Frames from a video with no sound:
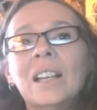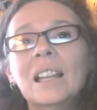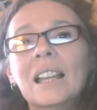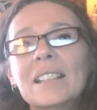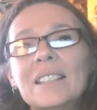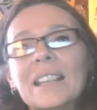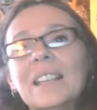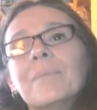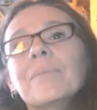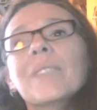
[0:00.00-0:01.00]
Let's see.
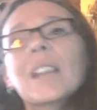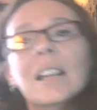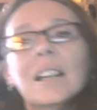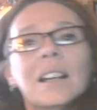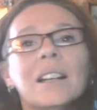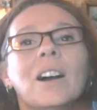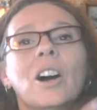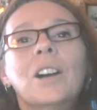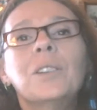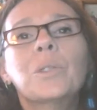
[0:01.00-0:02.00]

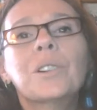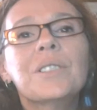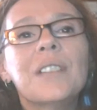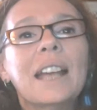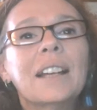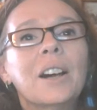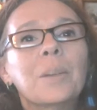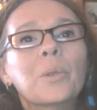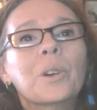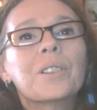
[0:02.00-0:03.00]
Onwards and
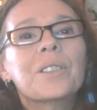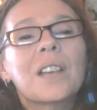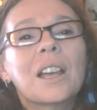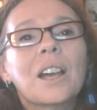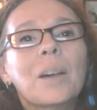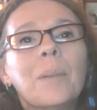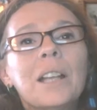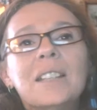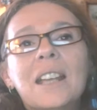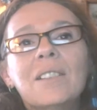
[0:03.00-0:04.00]
upwards.
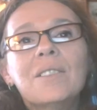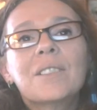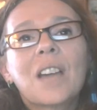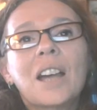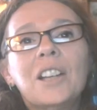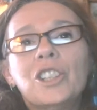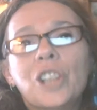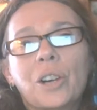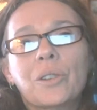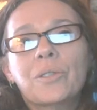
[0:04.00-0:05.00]
But Dale Sky
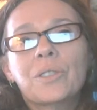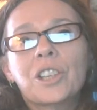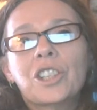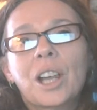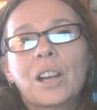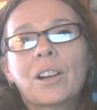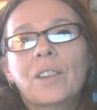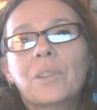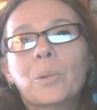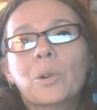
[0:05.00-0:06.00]
Jones, chair
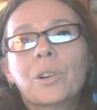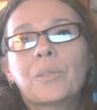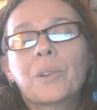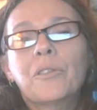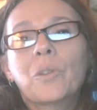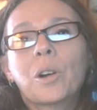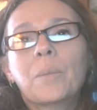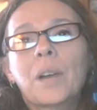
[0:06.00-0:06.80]
of the board Reform